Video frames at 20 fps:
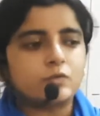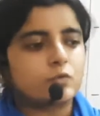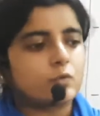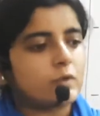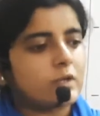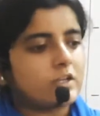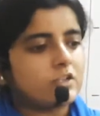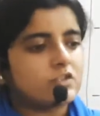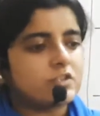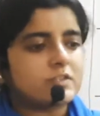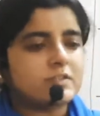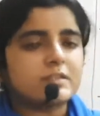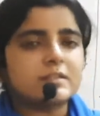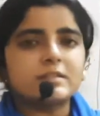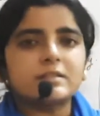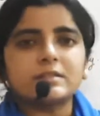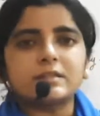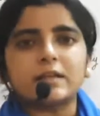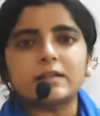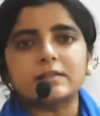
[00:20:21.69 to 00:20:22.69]
so
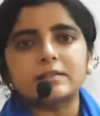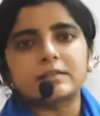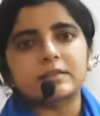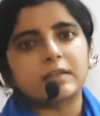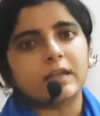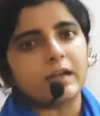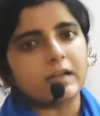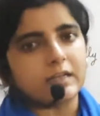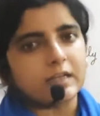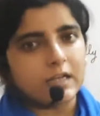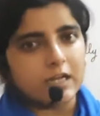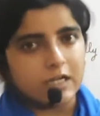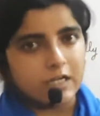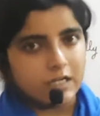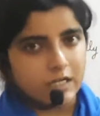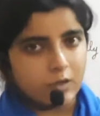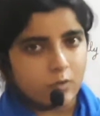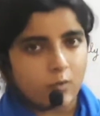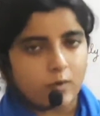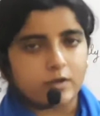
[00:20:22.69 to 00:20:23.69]
adjacent cells get
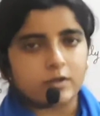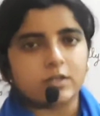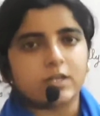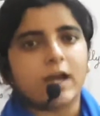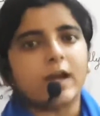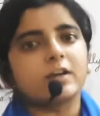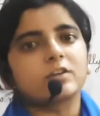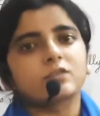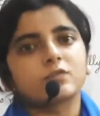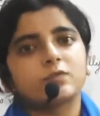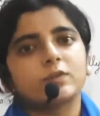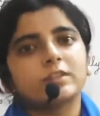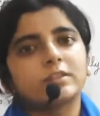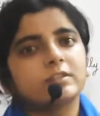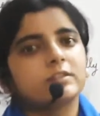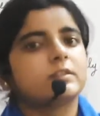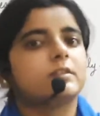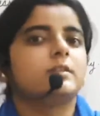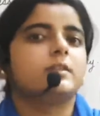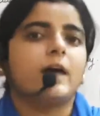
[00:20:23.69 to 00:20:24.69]
in contact
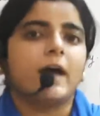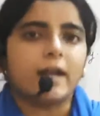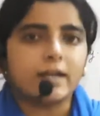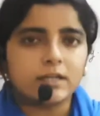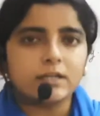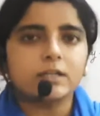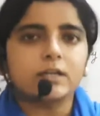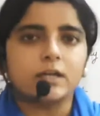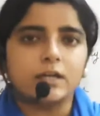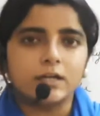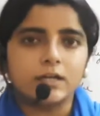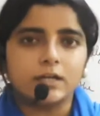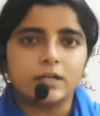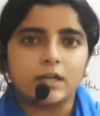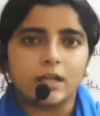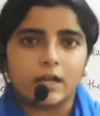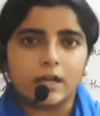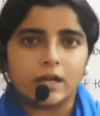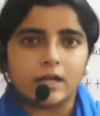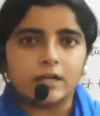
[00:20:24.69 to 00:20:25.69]
with that
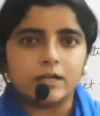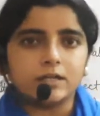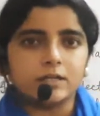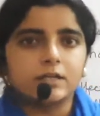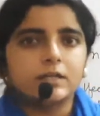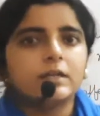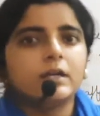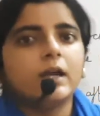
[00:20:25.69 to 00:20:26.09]
content,